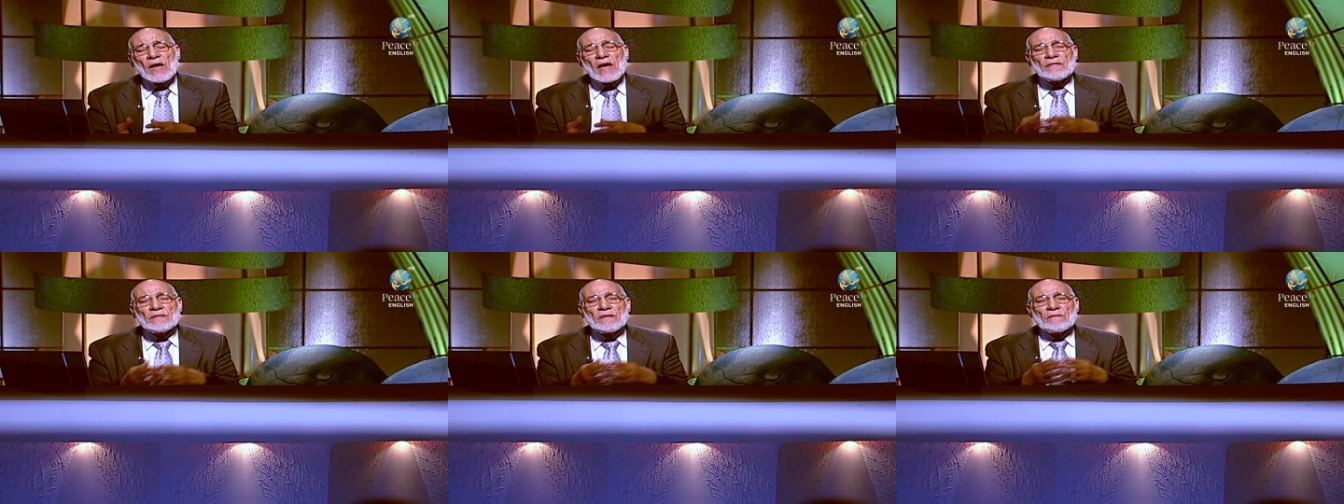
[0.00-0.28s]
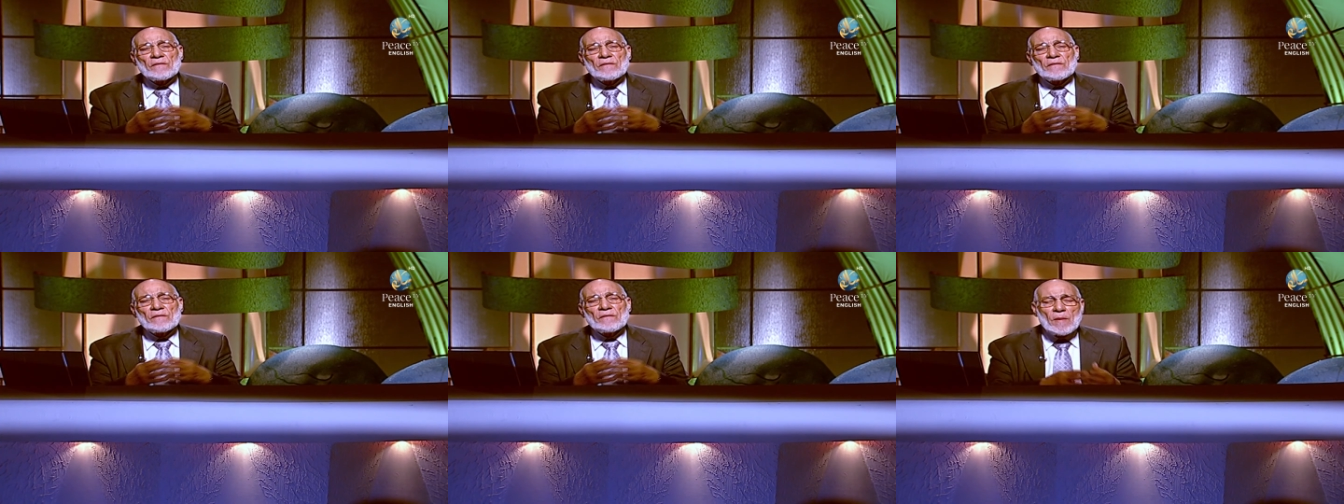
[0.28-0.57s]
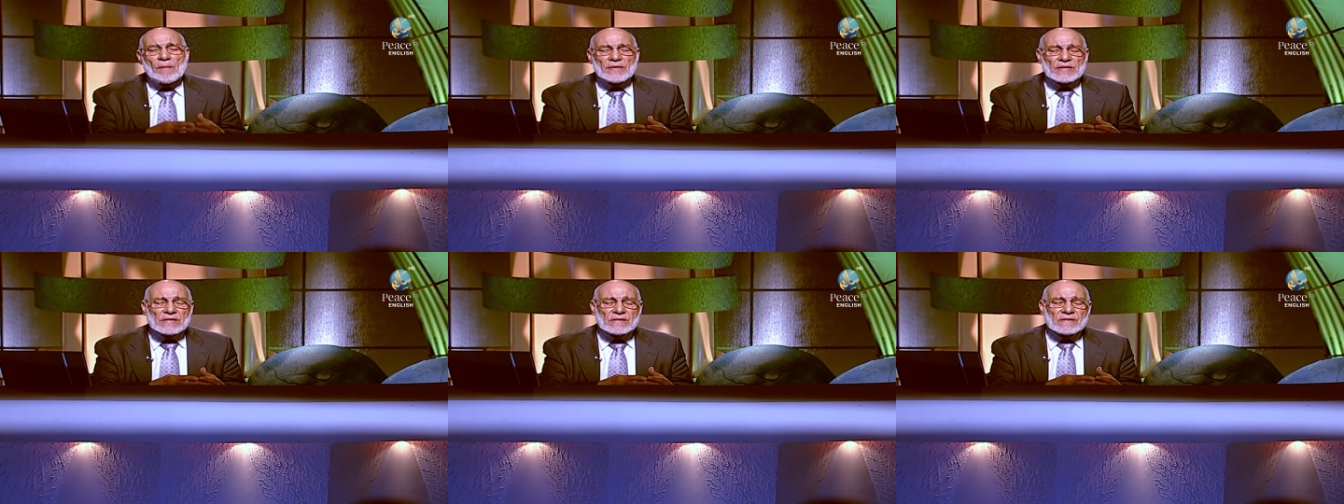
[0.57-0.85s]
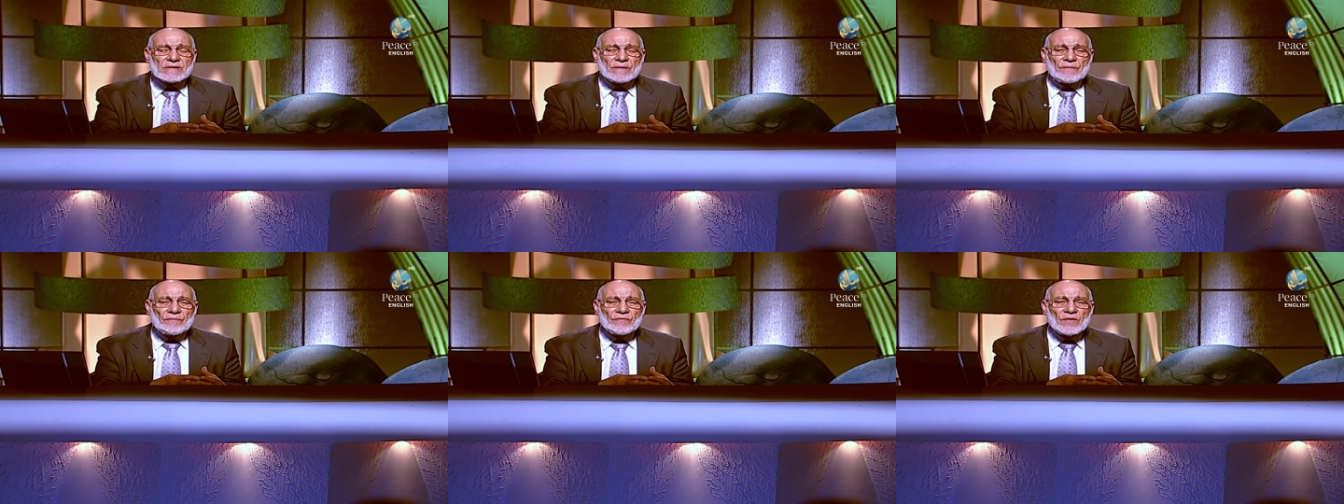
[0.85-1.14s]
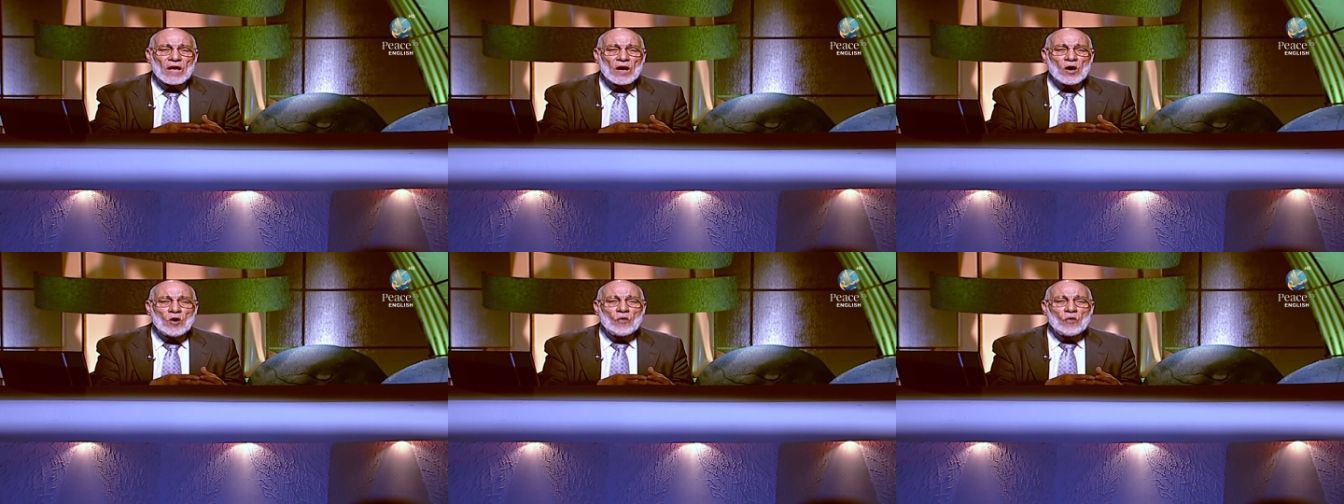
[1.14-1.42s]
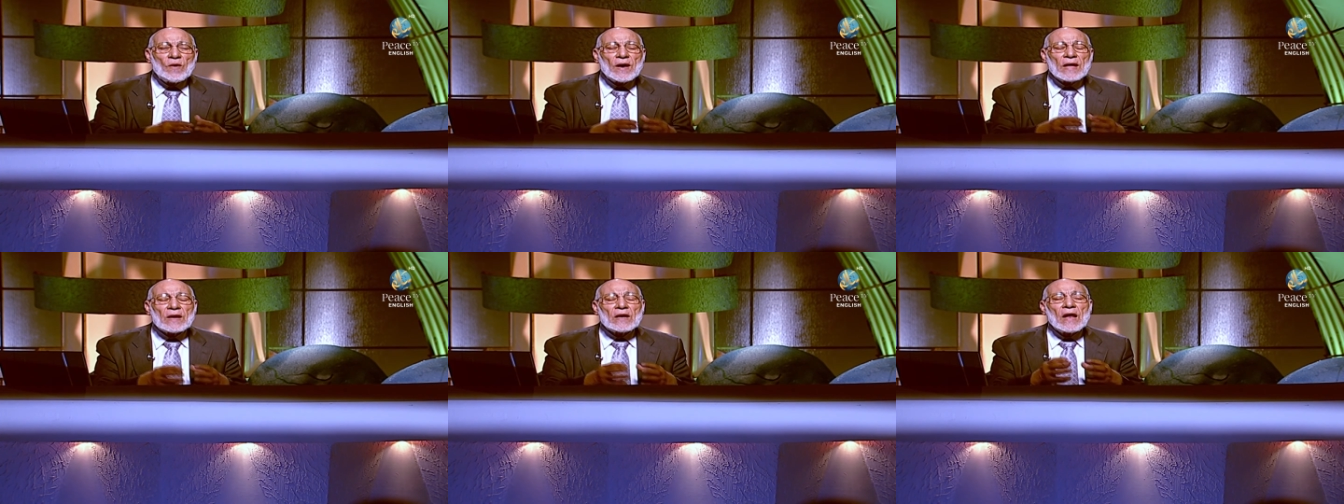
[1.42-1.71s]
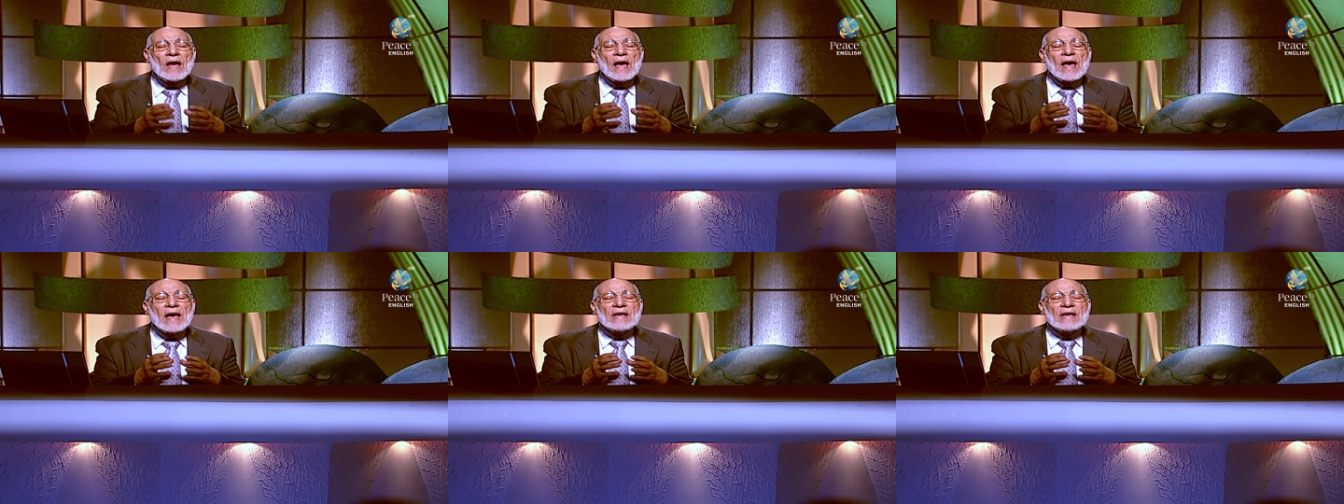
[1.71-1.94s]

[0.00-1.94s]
and the firmaments were